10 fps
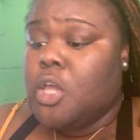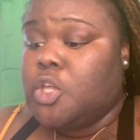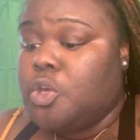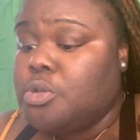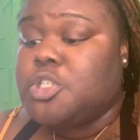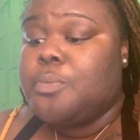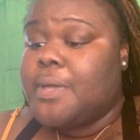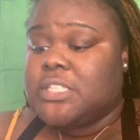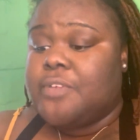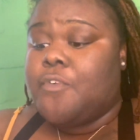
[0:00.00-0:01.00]
You too
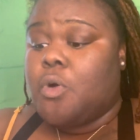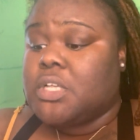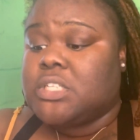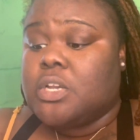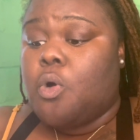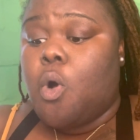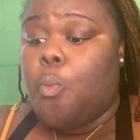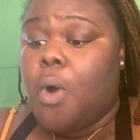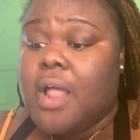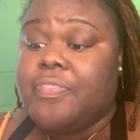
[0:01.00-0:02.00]
busy focusing
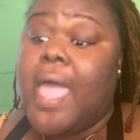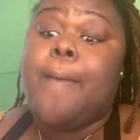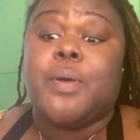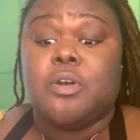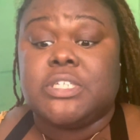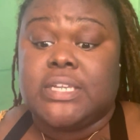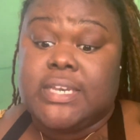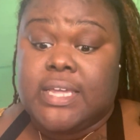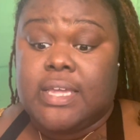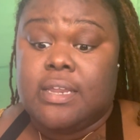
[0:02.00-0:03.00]
on what that person
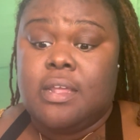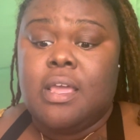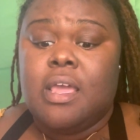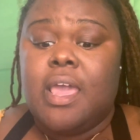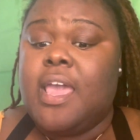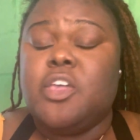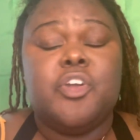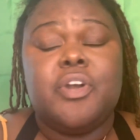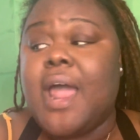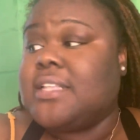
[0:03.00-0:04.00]
did, and
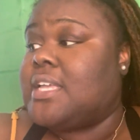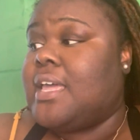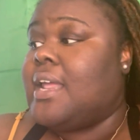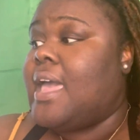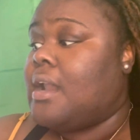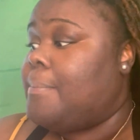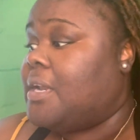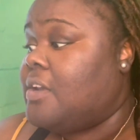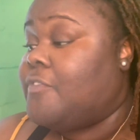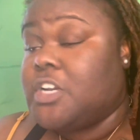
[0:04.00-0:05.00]
you're not taking
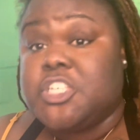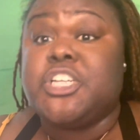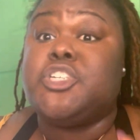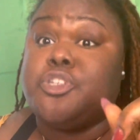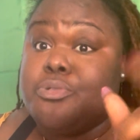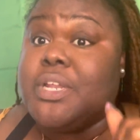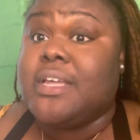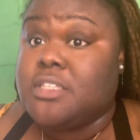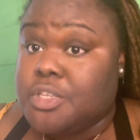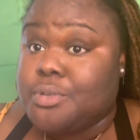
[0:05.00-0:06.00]
accountability for the shit you
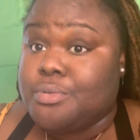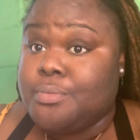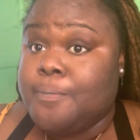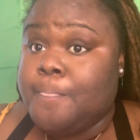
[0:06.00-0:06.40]
did too.